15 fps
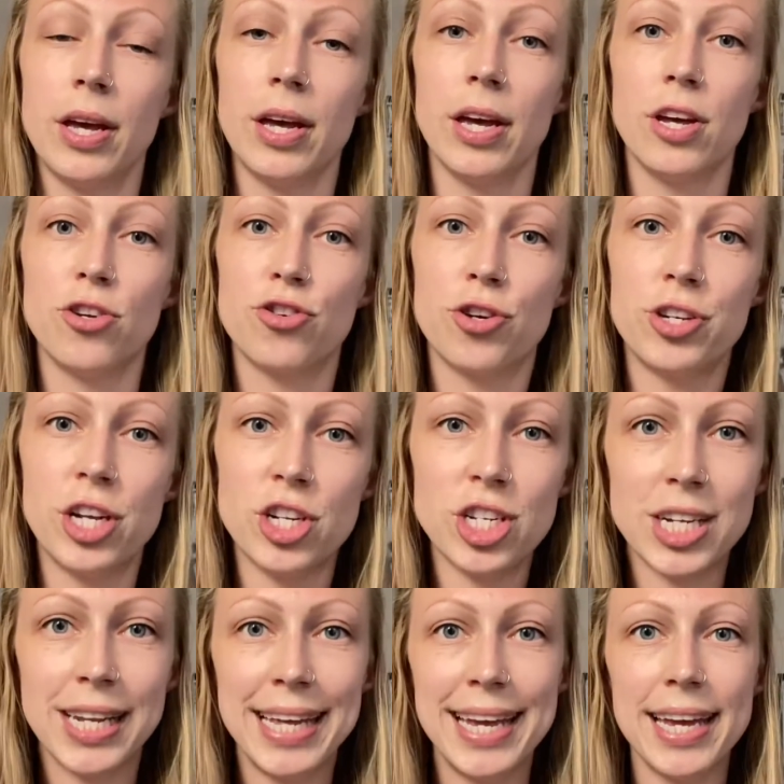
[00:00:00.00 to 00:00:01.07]

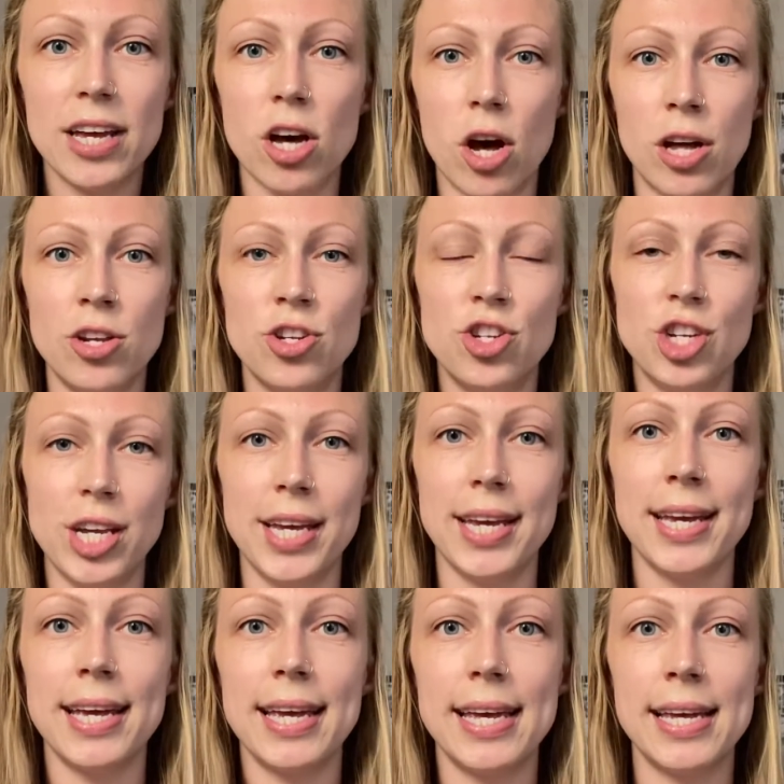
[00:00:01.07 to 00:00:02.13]
Traditionally,
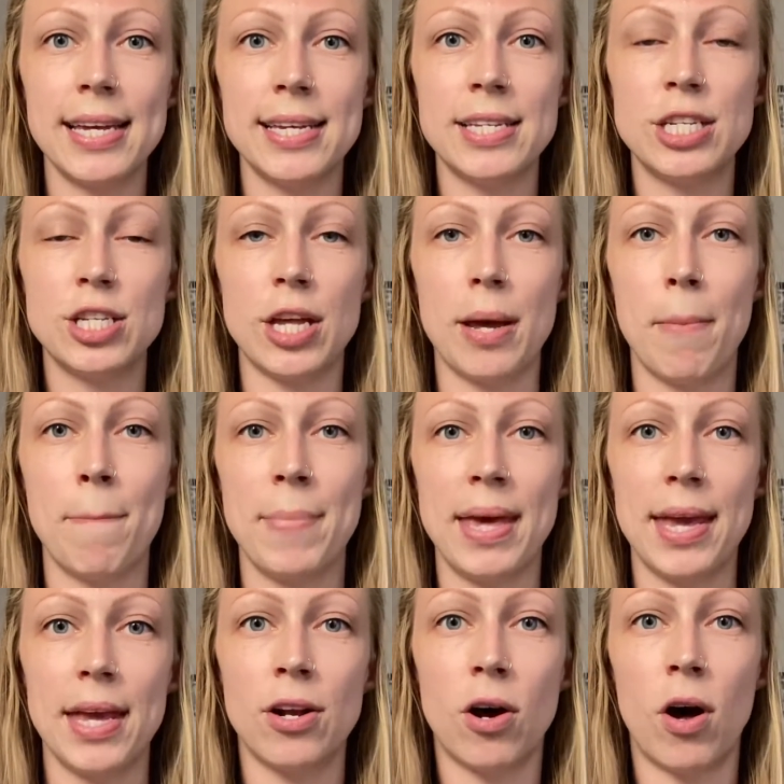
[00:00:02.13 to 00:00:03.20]
congee is
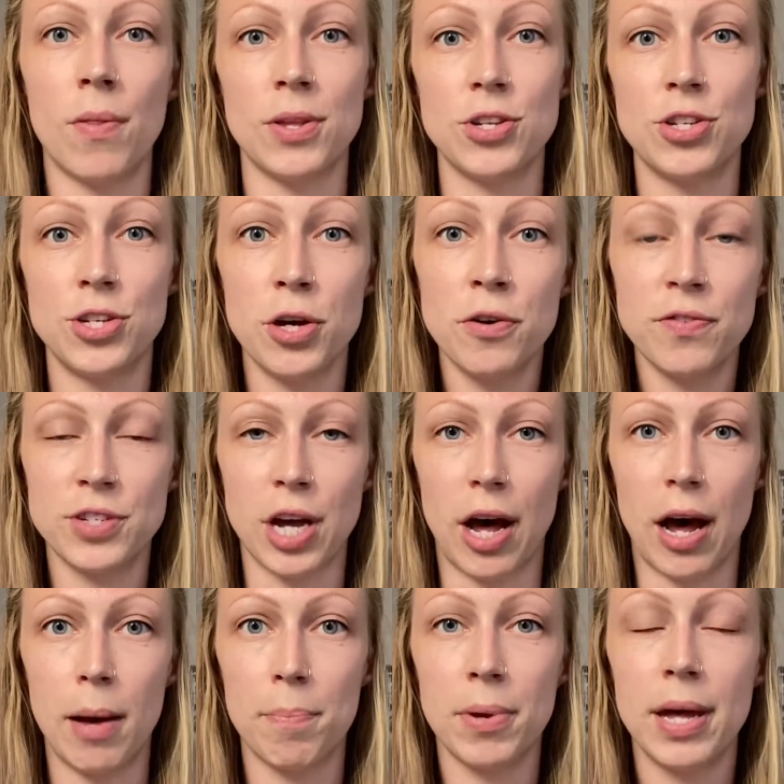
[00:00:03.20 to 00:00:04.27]
made on the
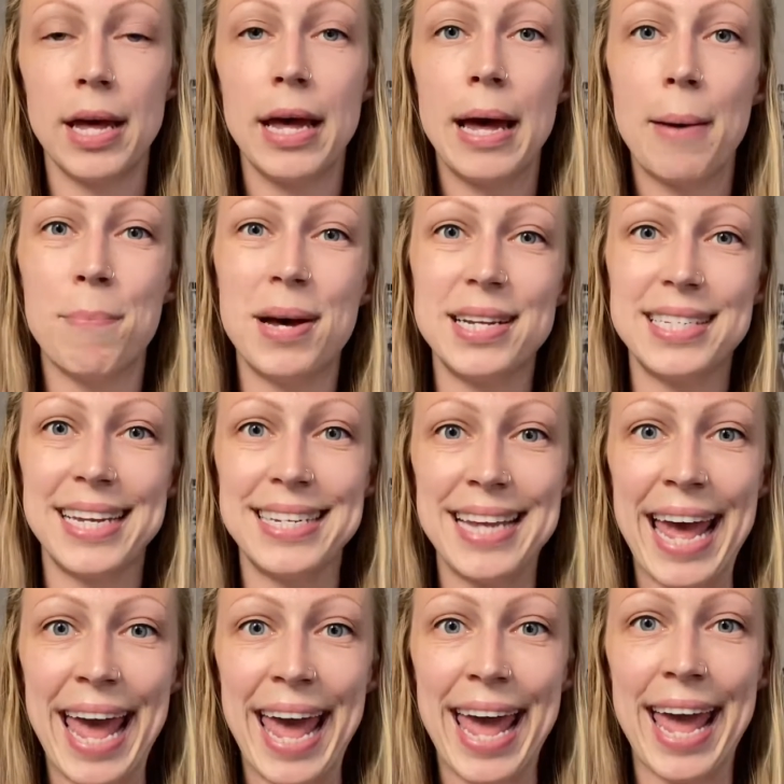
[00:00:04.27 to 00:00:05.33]
stovetop, but
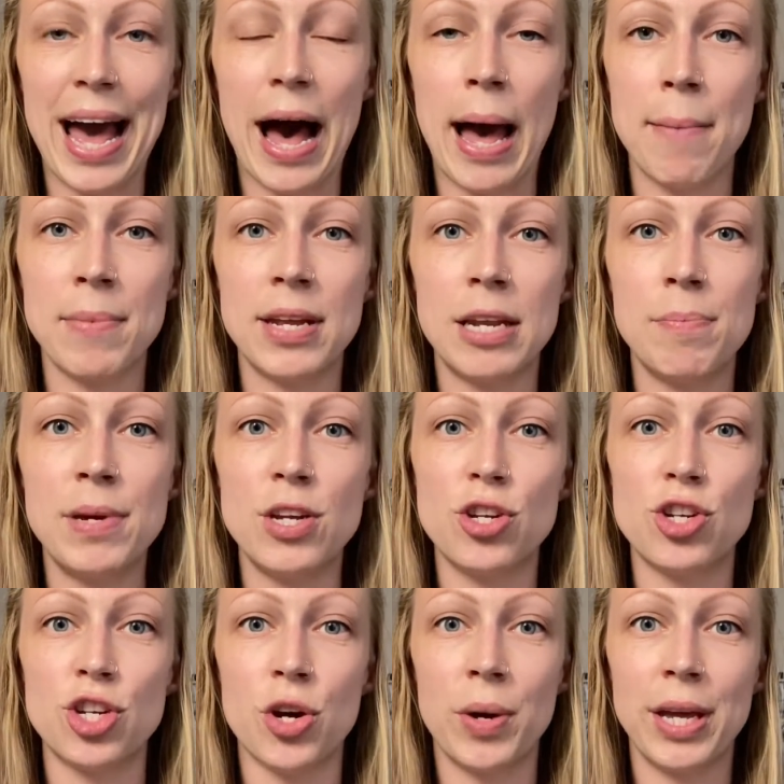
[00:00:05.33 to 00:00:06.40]
today I'm gonna be
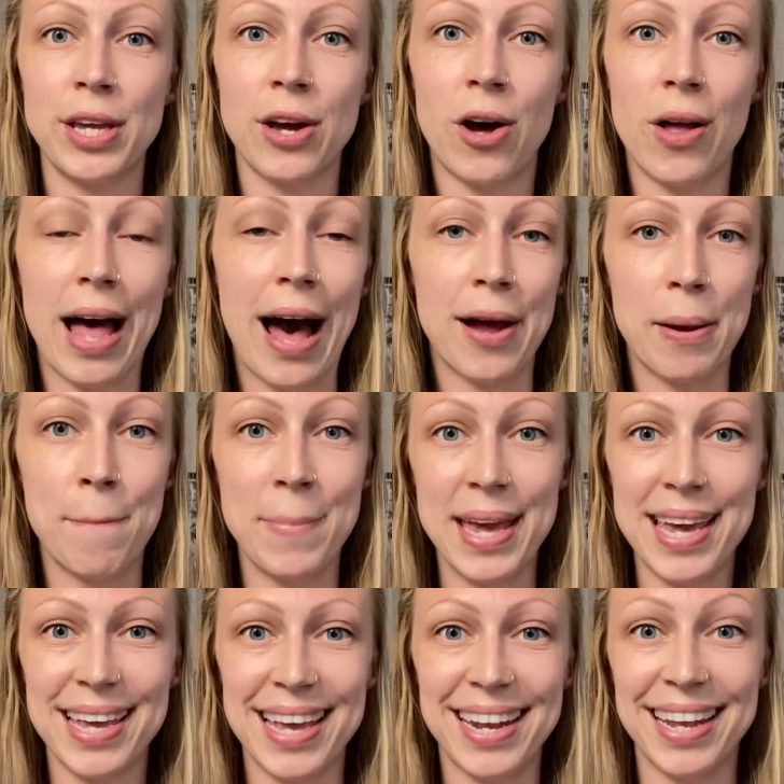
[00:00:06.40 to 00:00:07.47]
showing y'all how to
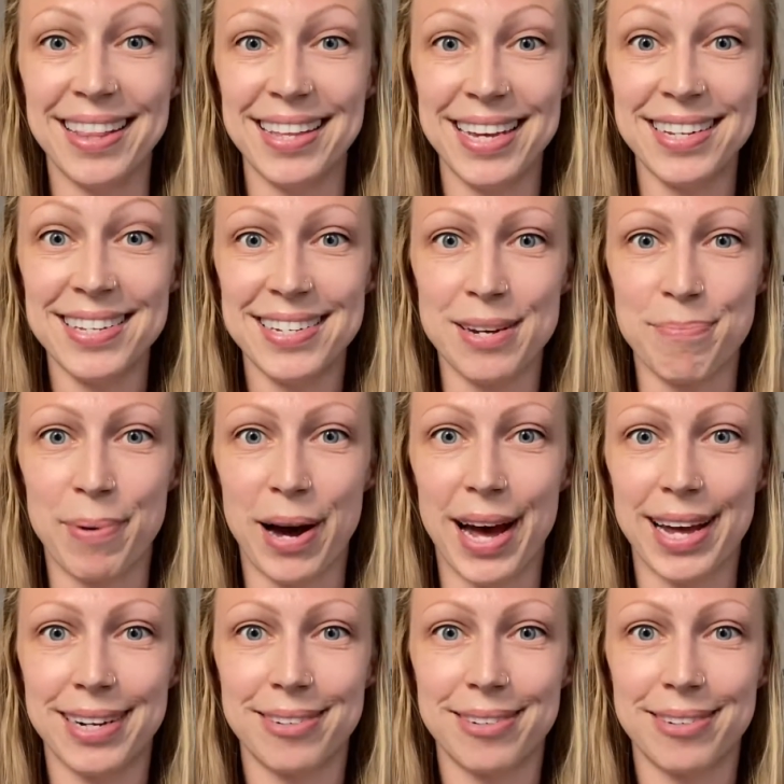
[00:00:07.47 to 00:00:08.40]
make it in the Instant Pot.